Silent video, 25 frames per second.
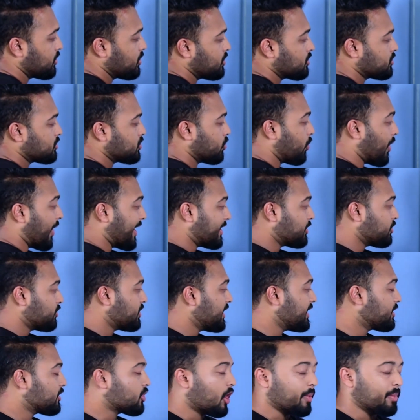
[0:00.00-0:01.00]
So why do you
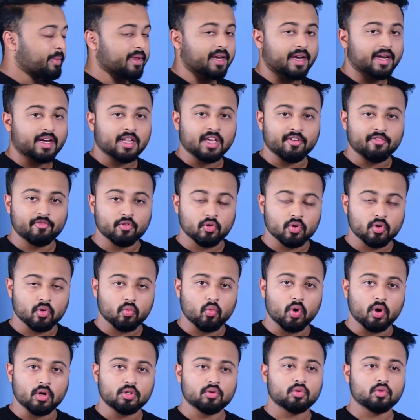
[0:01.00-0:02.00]
need copywriting? If you
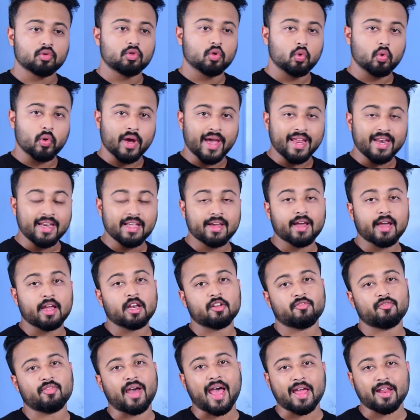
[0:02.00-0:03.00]
want to do any
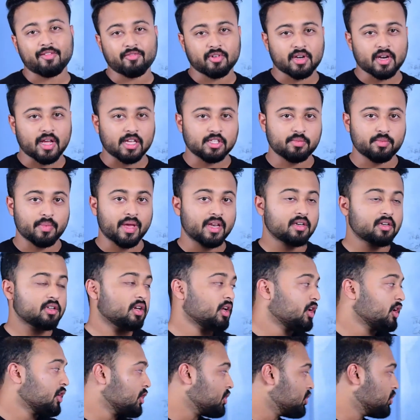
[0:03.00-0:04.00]
kind of advertisement,
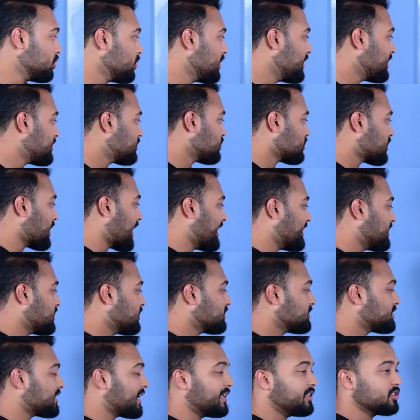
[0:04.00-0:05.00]
you need to write
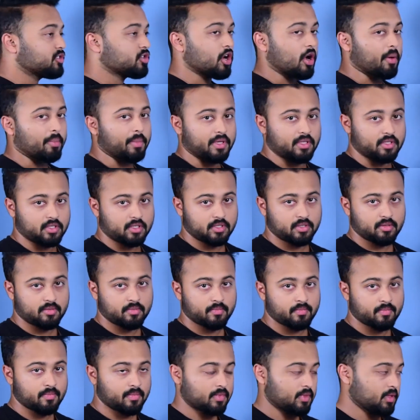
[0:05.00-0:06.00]
sales copies.
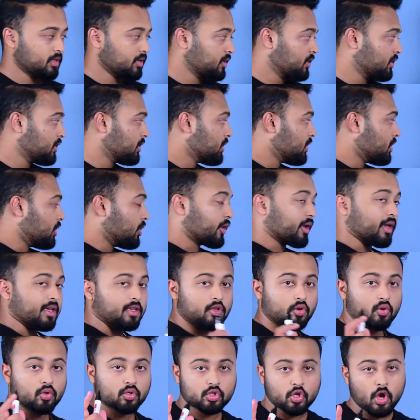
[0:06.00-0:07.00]
Okay,
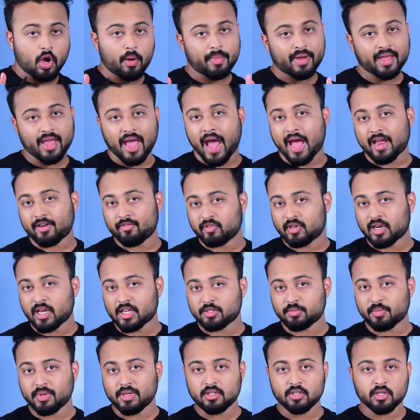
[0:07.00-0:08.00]
you saw my
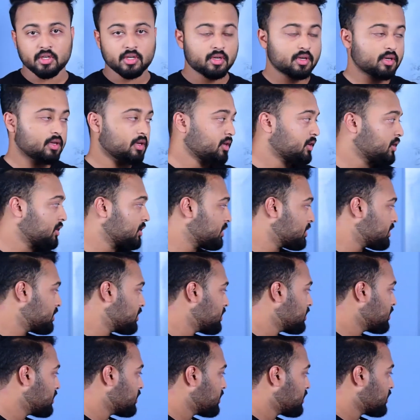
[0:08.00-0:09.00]
advertisement,
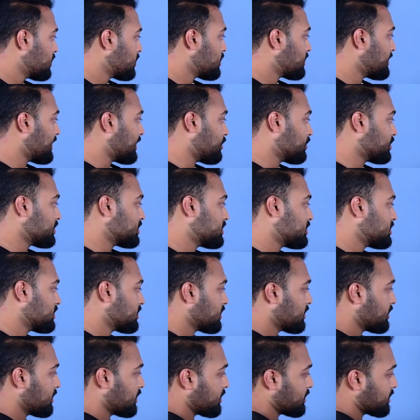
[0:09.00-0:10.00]
that was
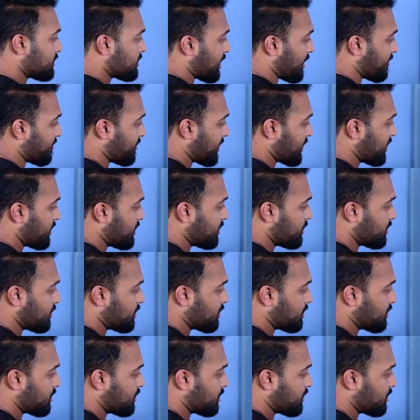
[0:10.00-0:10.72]
traffic.